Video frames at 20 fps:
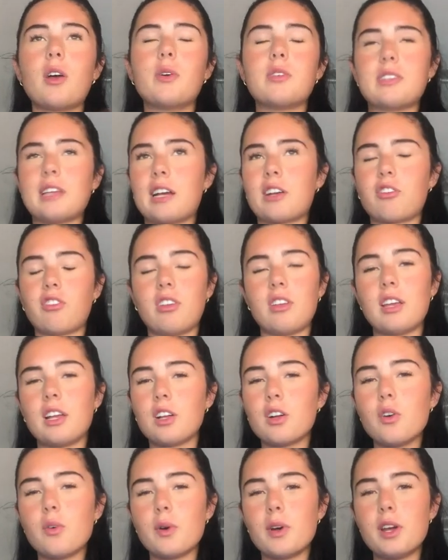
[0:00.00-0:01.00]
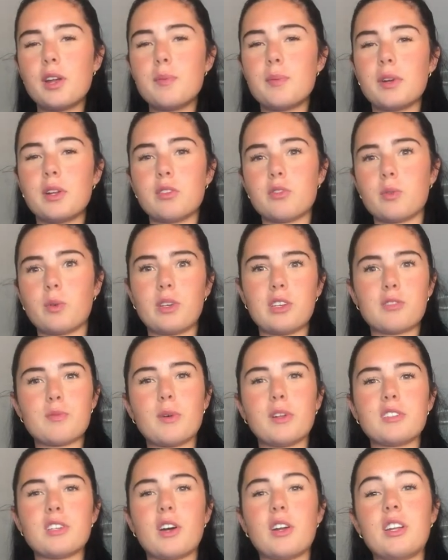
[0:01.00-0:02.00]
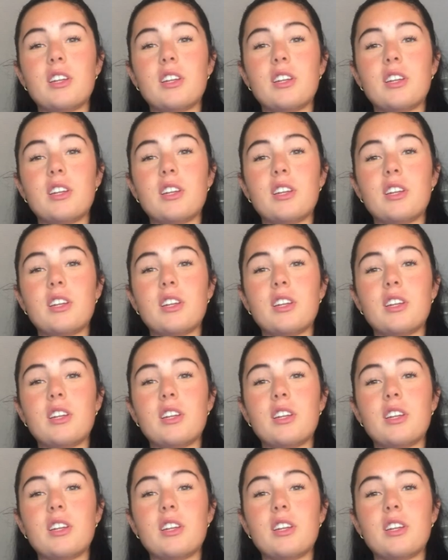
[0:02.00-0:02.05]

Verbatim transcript: It was actually Englewood, but it was a really small town.